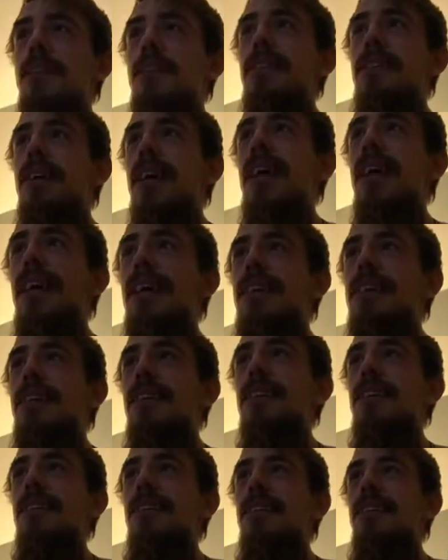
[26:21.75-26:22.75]
they
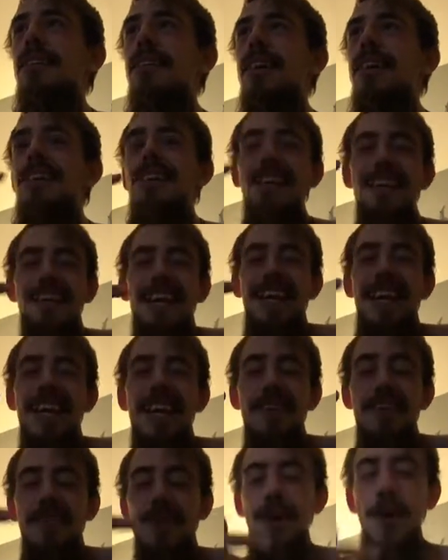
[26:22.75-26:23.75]
can't
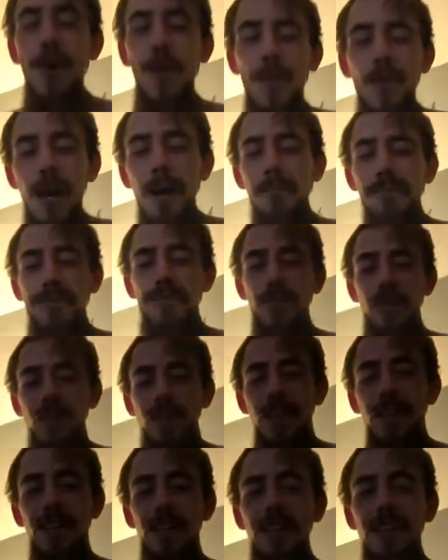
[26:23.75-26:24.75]
even own up to
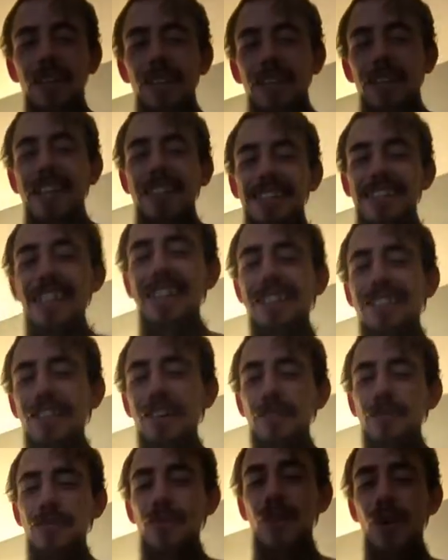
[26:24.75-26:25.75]
it? They did
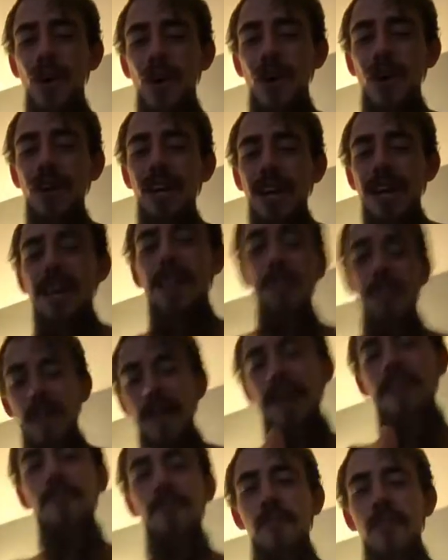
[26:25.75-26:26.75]
something wrong.
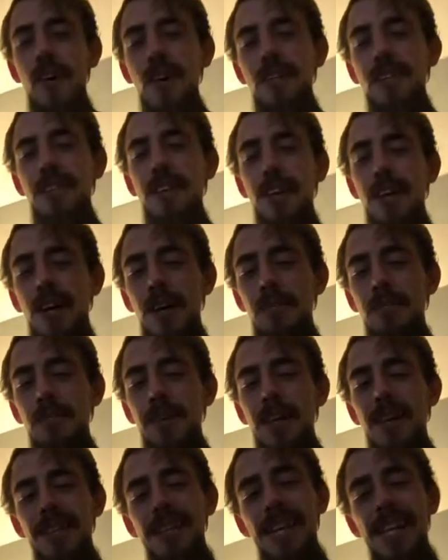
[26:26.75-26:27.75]
They fucked up.
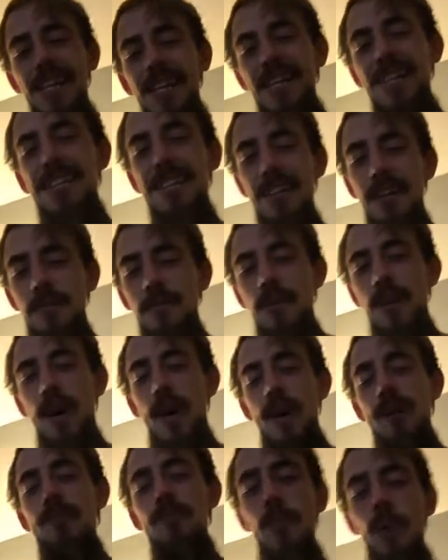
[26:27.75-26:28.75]
They did something
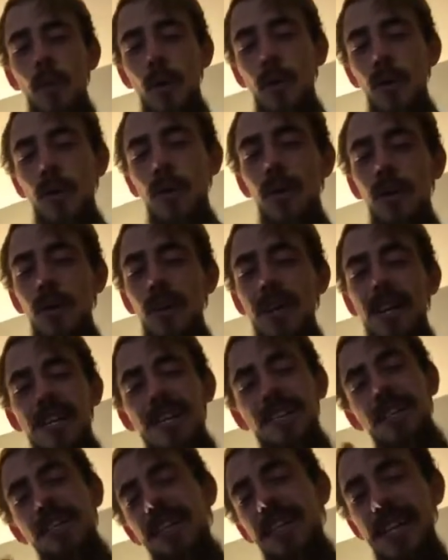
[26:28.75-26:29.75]
unmoral,
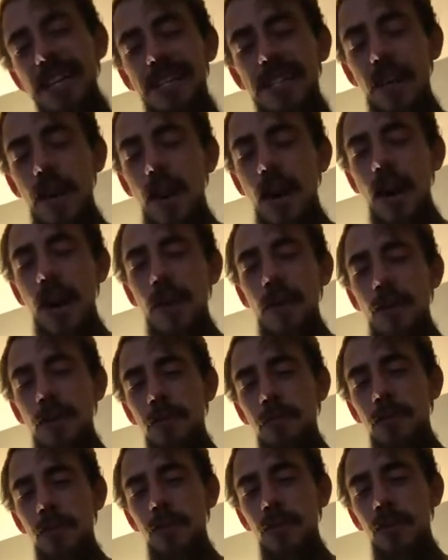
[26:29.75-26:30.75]

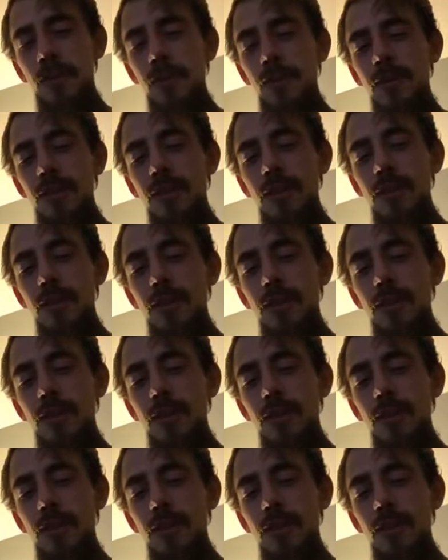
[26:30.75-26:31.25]
dishonorable,